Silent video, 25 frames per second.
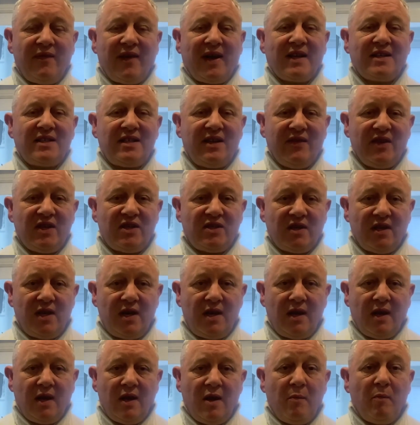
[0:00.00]
of
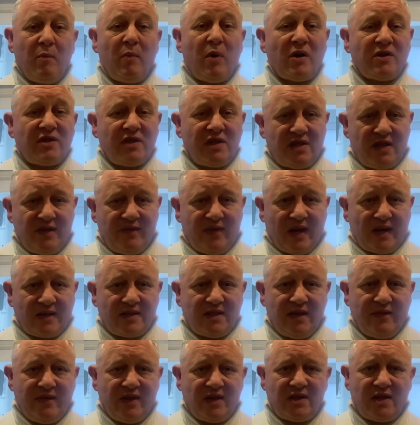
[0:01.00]
activity, positive
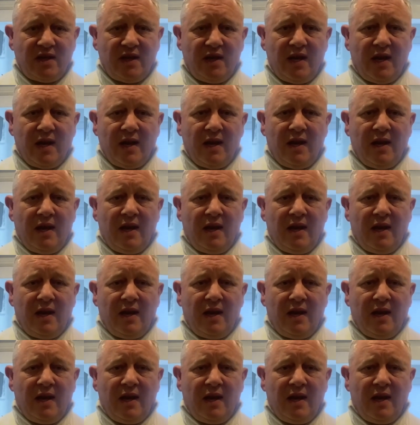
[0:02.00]
activity,